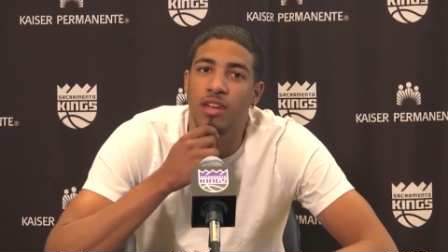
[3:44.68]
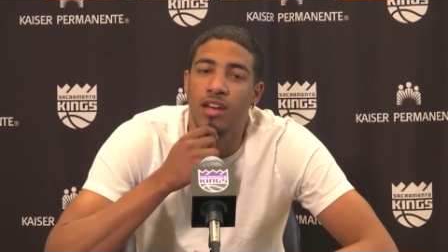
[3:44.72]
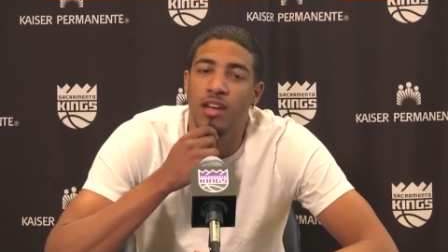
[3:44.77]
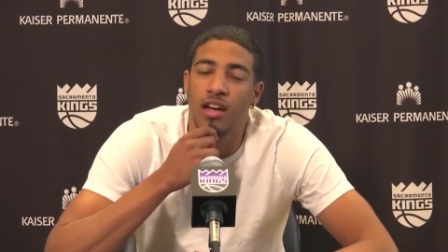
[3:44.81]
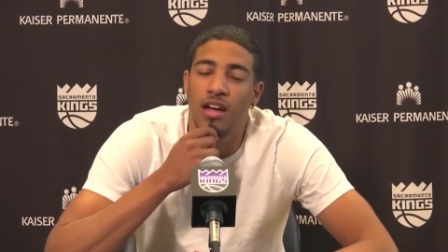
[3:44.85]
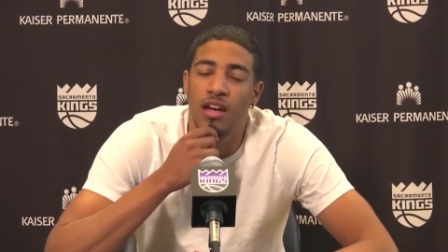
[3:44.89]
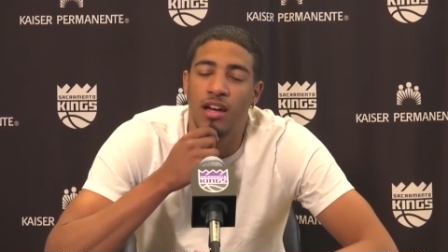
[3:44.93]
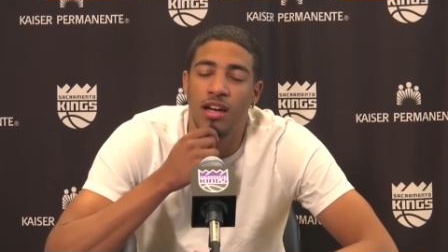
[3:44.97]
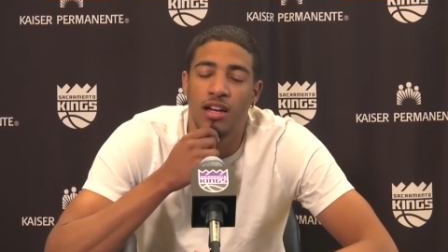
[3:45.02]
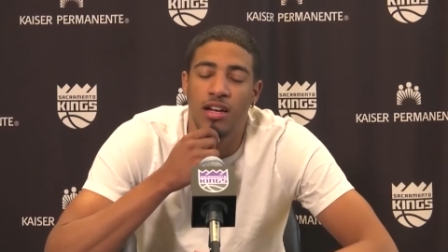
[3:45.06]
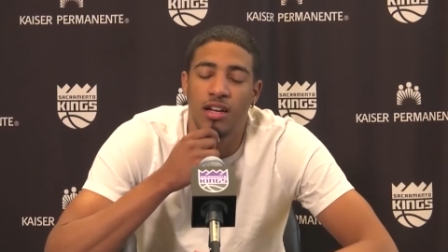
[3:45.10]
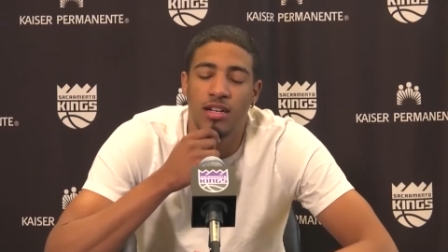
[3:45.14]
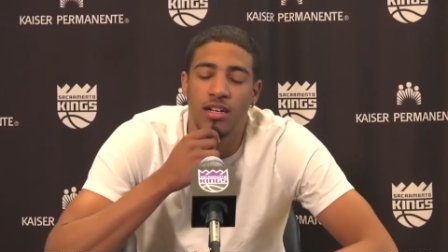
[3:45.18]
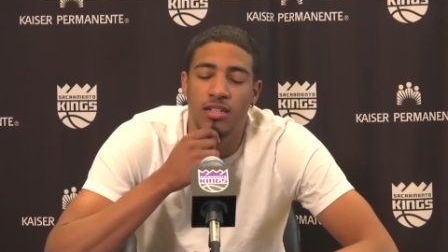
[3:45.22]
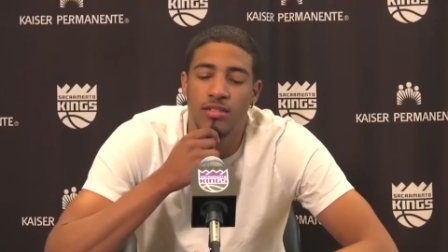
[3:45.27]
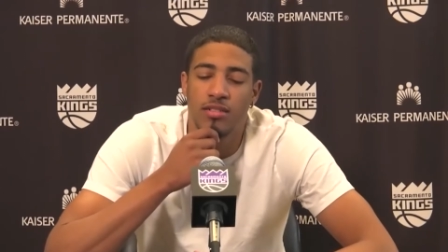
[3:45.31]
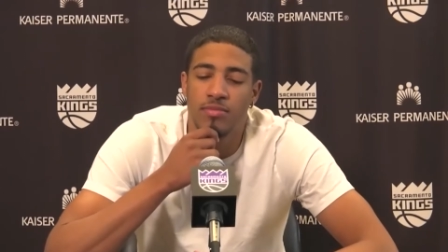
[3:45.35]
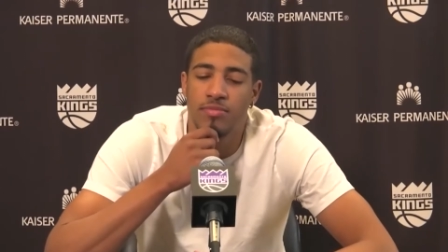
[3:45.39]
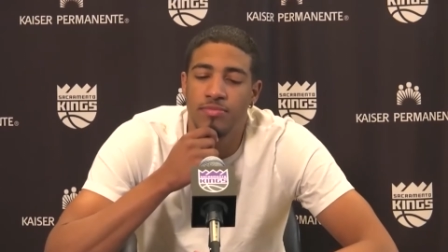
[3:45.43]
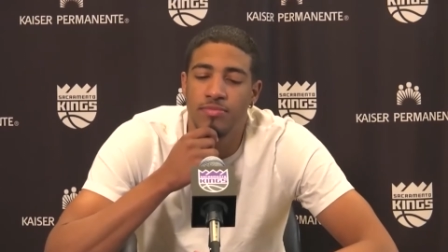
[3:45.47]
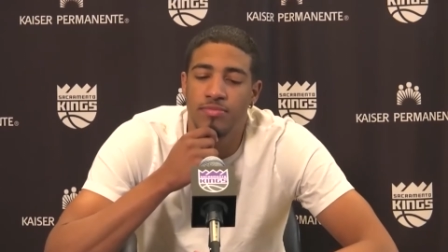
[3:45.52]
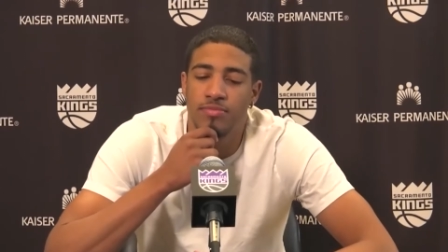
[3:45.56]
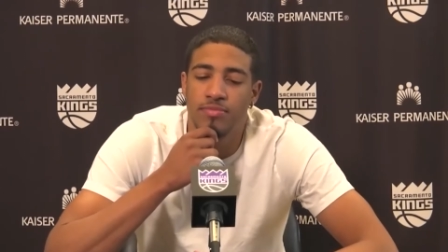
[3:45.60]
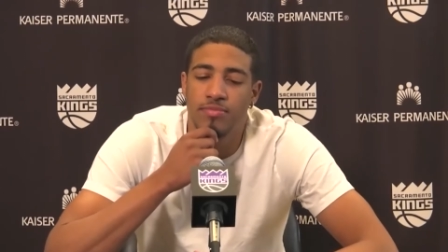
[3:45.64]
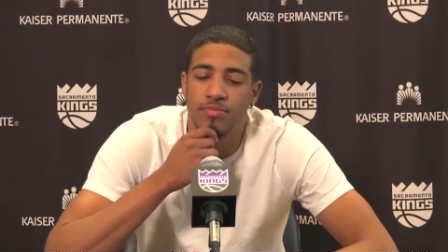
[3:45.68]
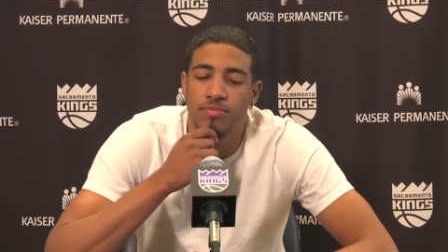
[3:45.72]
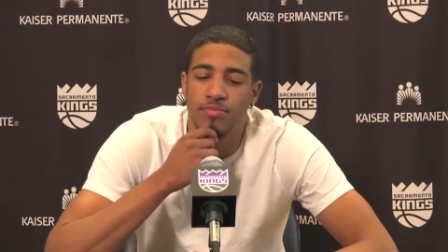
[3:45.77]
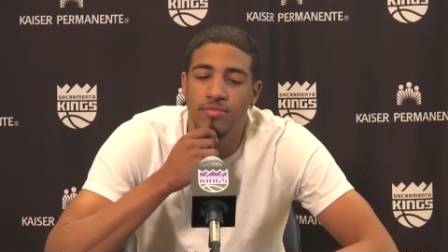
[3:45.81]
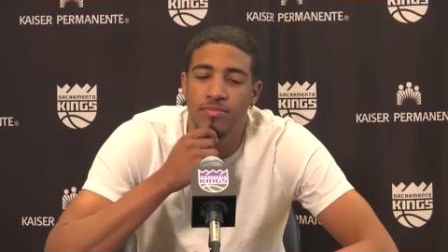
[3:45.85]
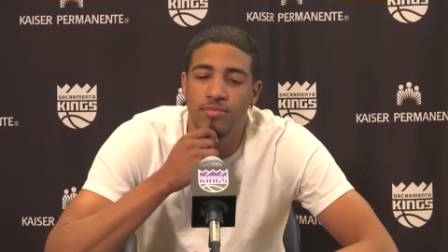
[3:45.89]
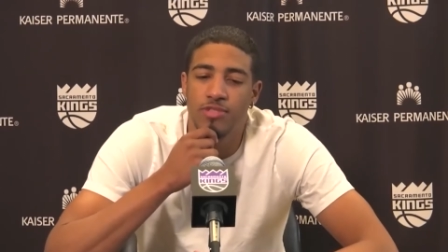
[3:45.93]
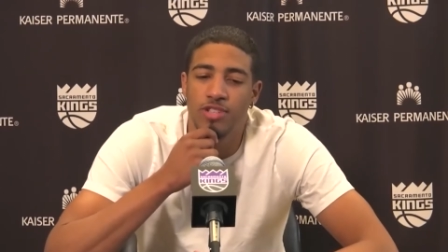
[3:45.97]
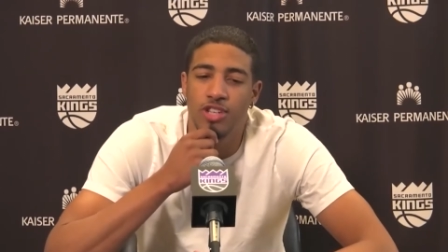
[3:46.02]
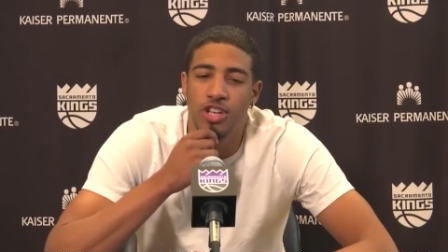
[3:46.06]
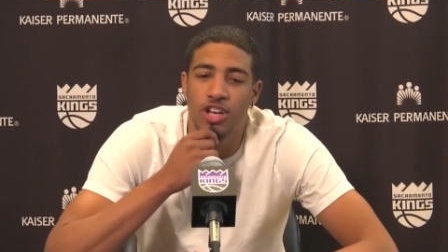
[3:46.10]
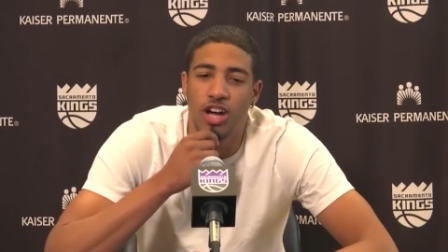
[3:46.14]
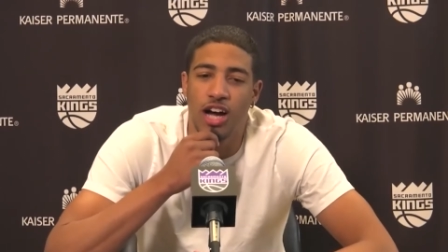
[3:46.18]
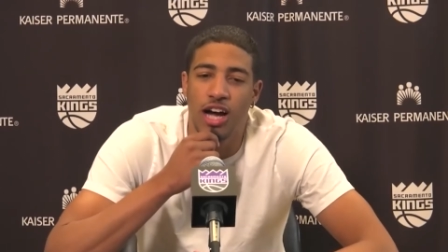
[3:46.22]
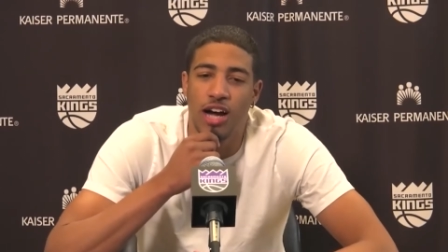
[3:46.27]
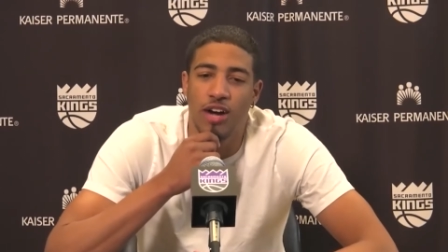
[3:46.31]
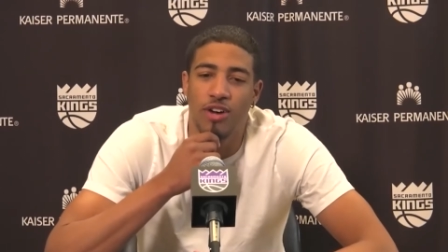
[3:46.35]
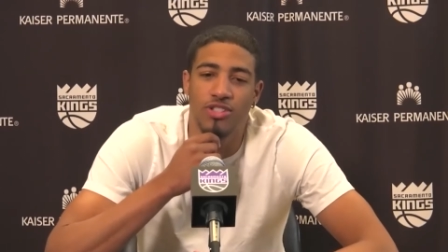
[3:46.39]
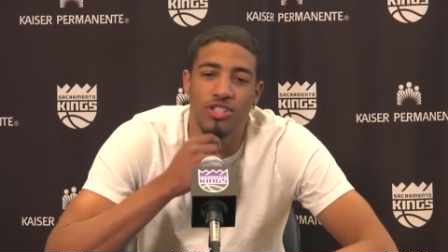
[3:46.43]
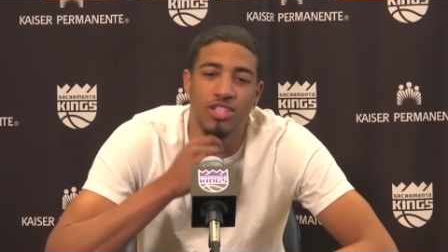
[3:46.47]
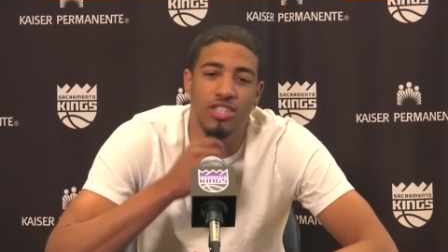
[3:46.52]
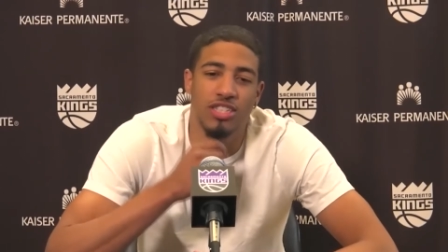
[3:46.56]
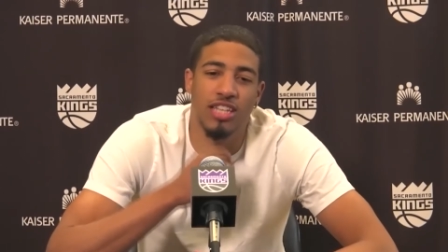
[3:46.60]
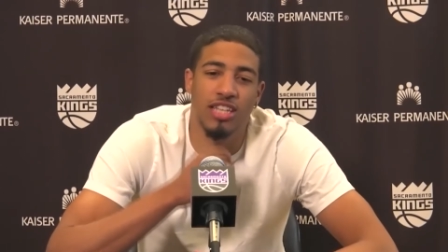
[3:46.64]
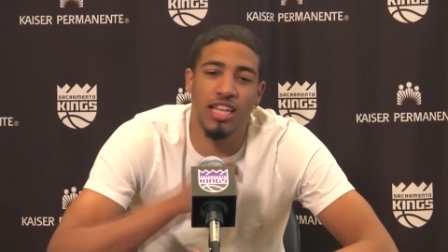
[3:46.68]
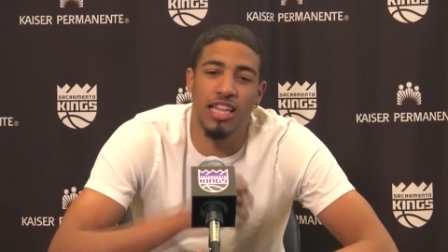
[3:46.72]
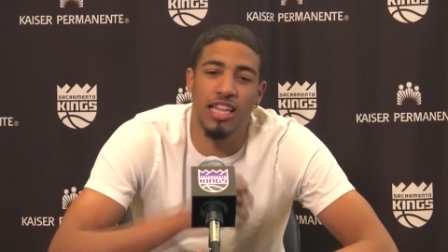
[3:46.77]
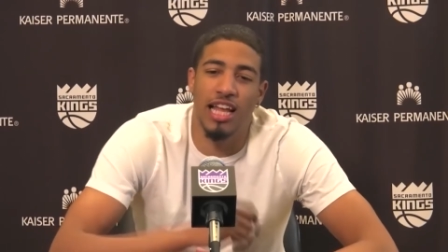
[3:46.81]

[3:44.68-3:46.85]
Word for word: Um, you know, I would just say